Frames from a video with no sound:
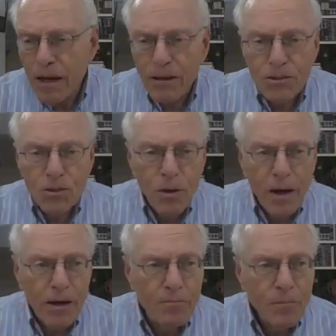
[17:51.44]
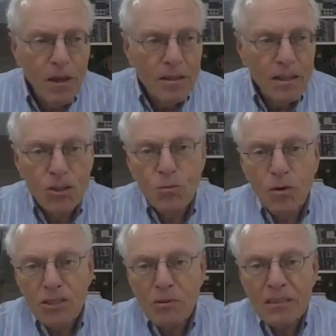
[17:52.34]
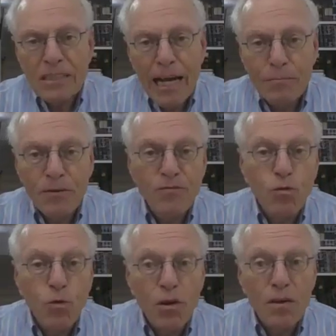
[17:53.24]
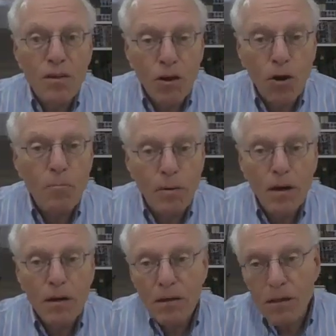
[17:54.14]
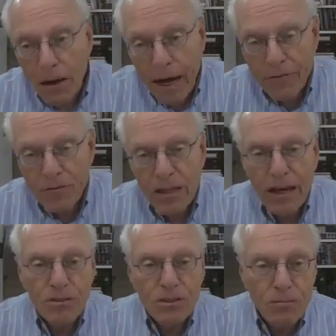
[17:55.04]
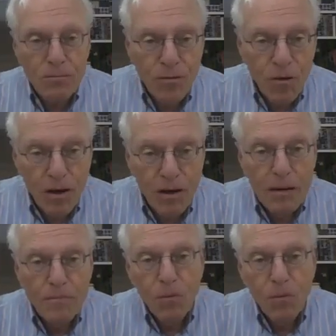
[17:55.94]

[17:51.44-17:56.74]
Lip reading: make her swear that she wasn't mezana before the chuppah, after the erusin and before.